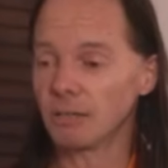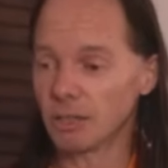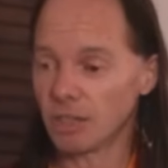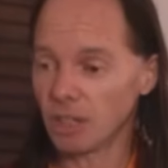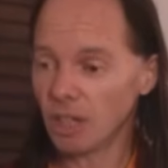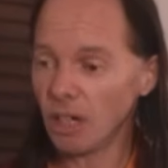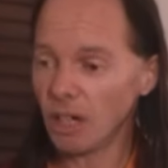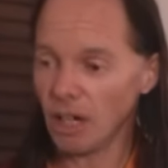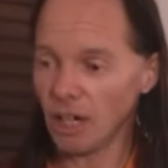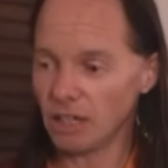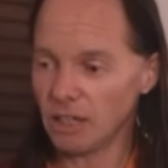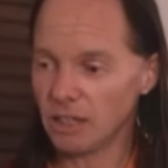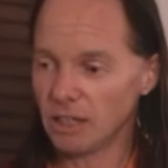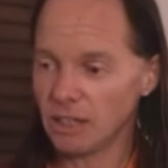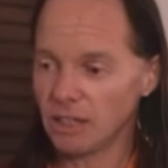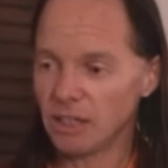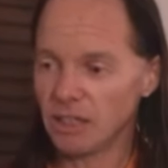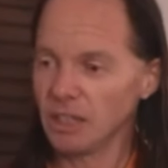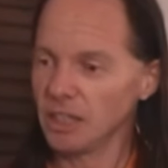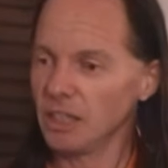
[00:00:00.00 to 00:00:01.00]
ever taught
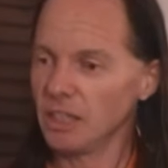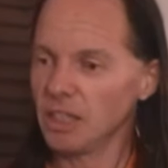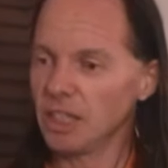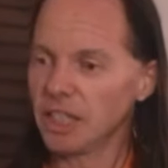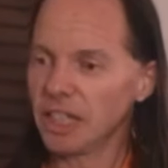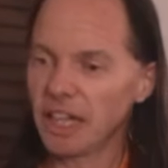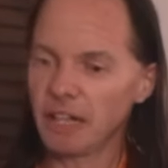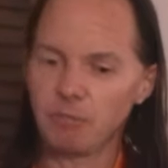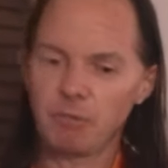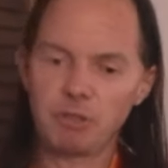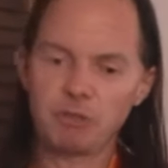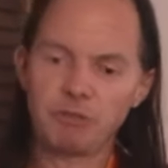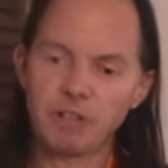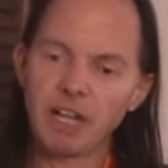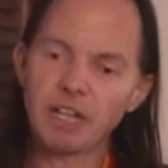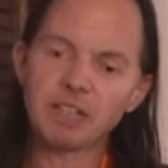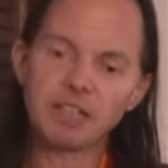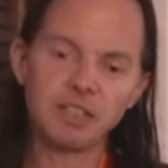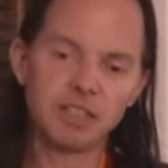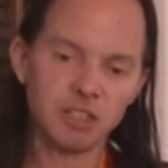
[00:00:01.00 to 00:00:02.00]
can be
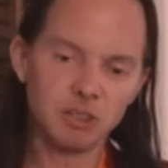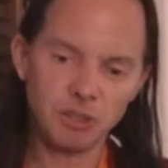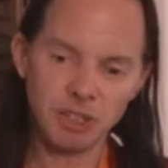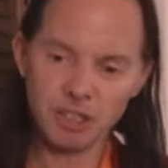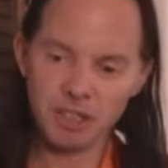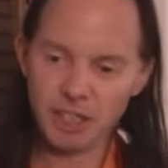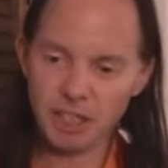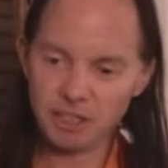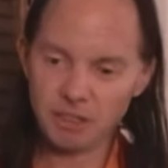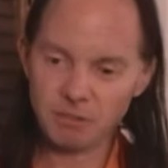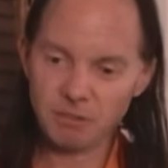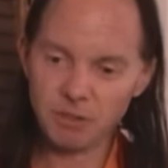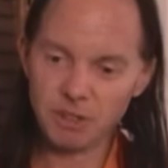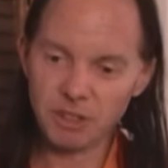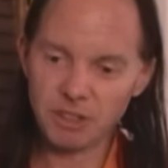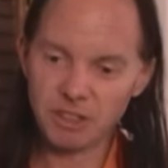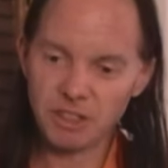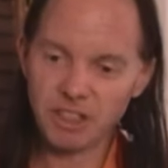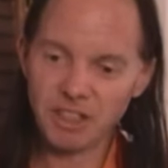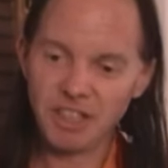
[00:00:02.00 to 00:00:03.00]
found in the 20,000
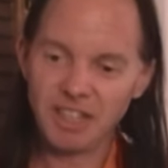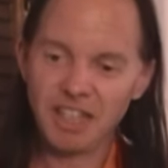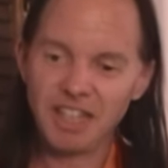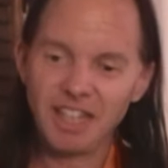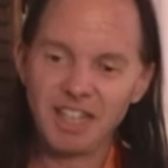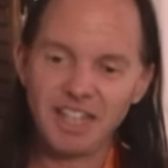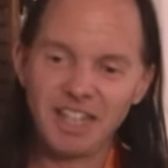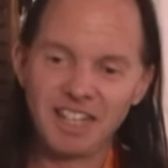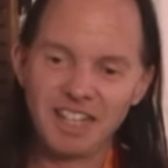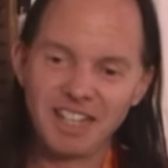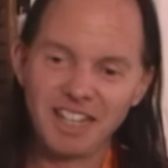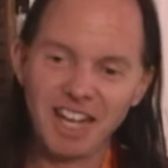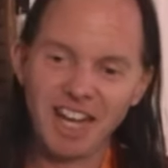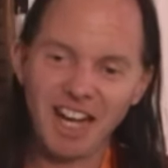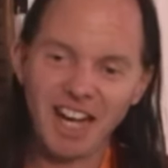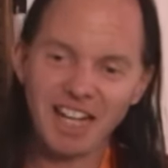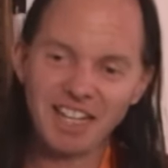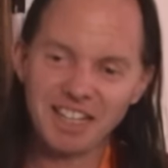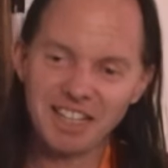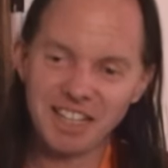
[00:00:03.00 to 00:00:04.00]
verses.
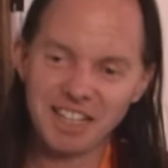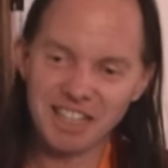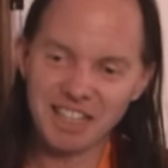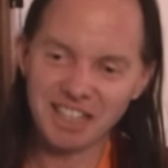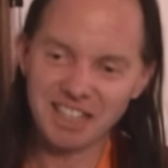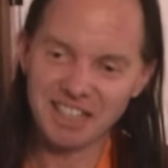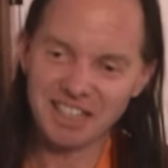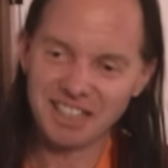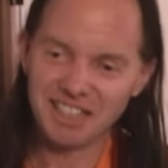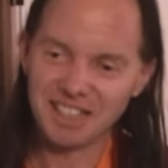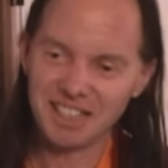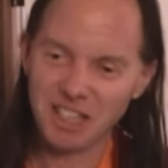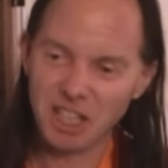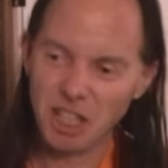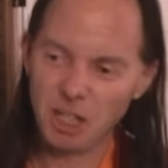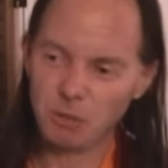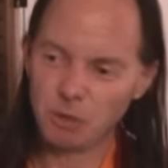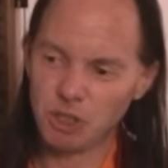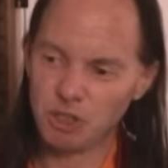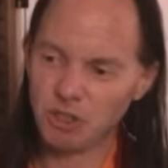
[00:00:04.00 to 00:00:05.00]
I think
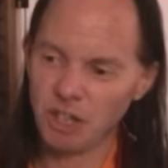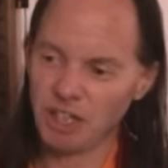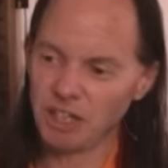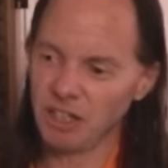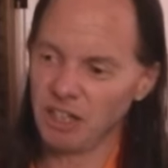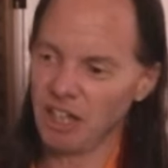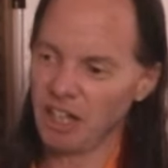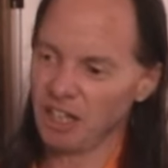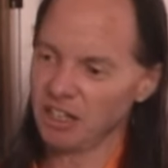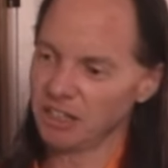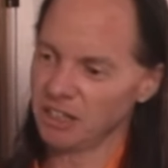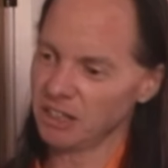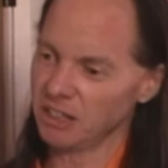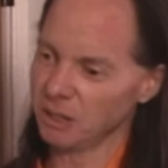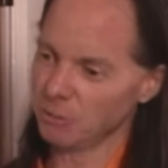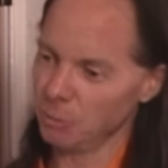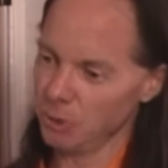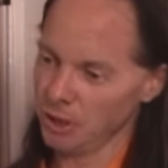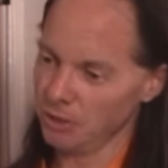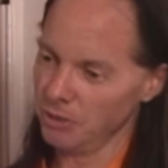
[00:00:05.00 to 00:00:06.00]
he was trying to honor
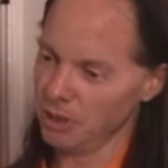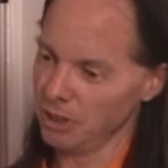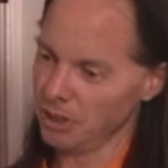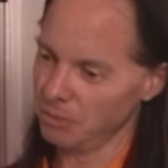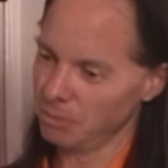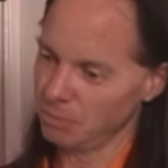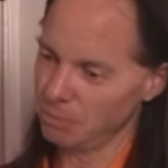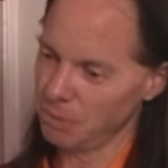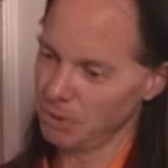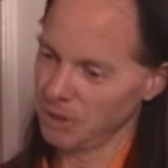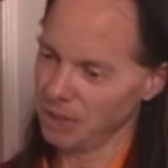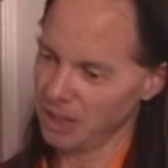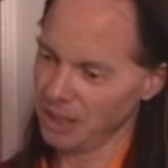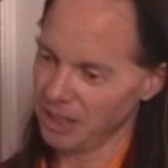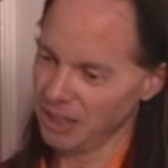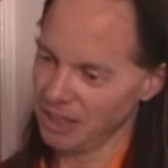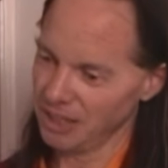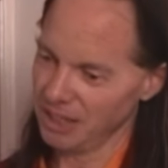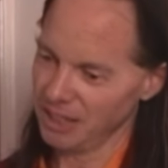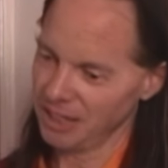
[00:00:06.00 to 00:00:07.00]
the previous
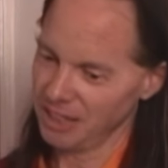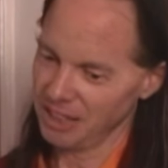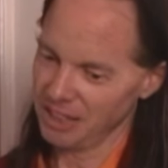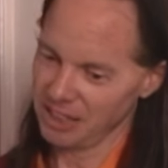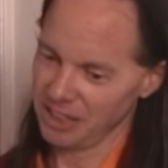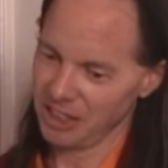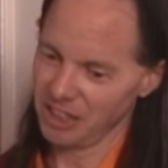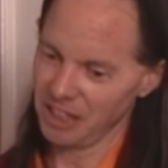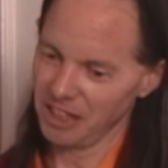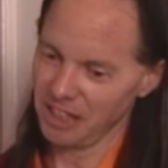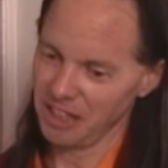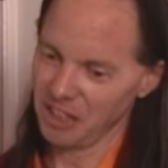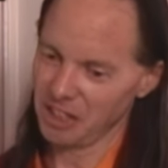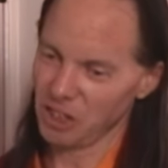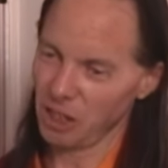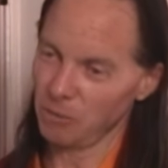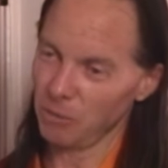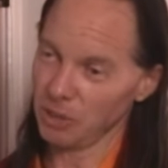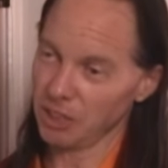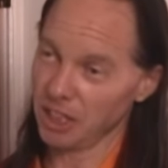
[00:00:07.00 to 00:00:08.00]
Buddha. You see,
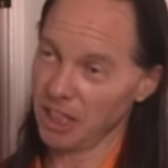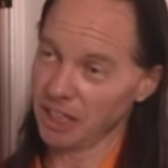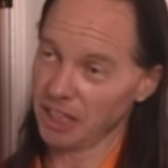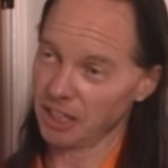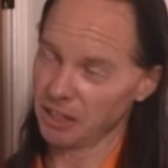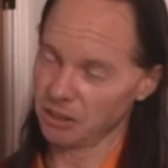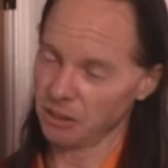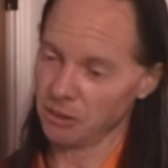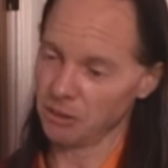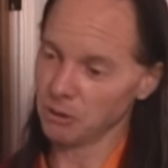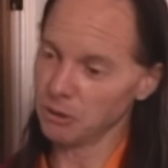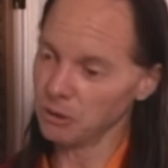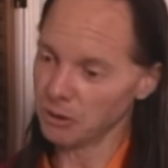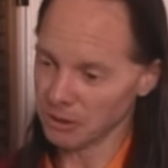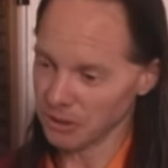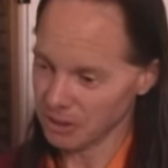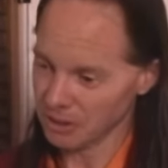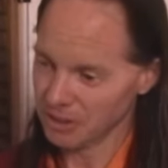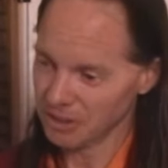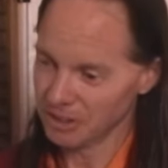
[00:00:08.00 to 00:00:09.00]
it's almost like his
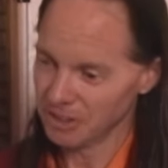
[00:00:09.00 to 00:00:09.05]
guru,